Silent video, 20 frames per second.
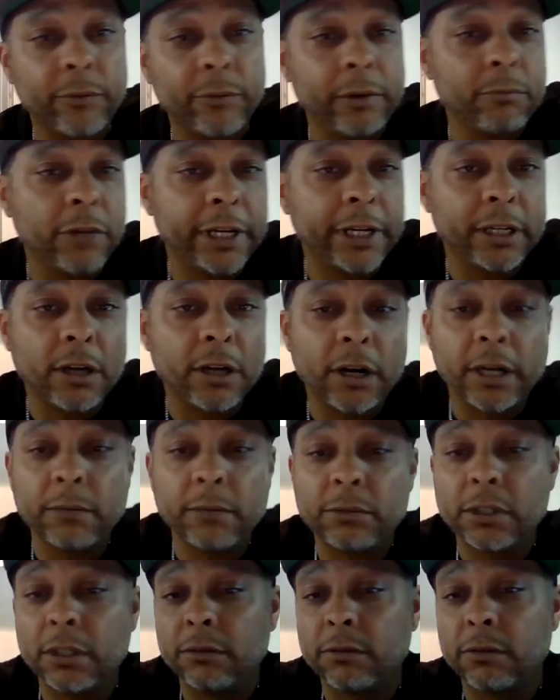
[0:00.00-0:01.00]
and we bring in our
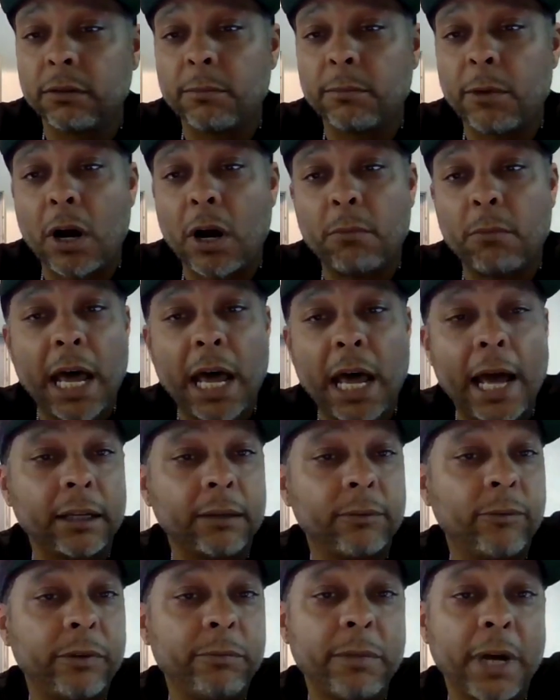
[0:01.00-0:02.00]
MCs from our
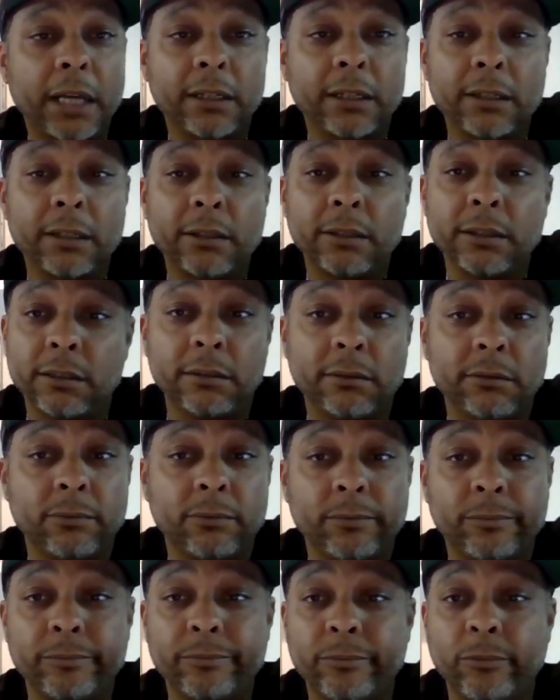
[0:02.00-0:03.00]
block, and we about to
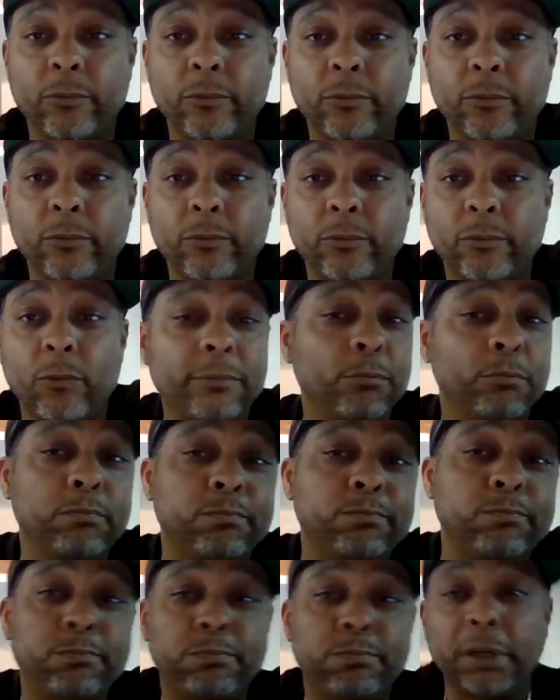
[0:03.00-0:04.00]
wipe
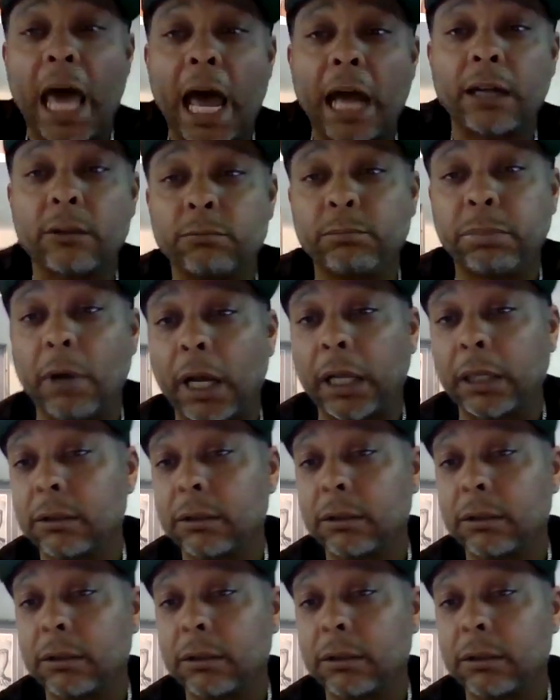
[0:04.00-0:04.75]
the block, bro.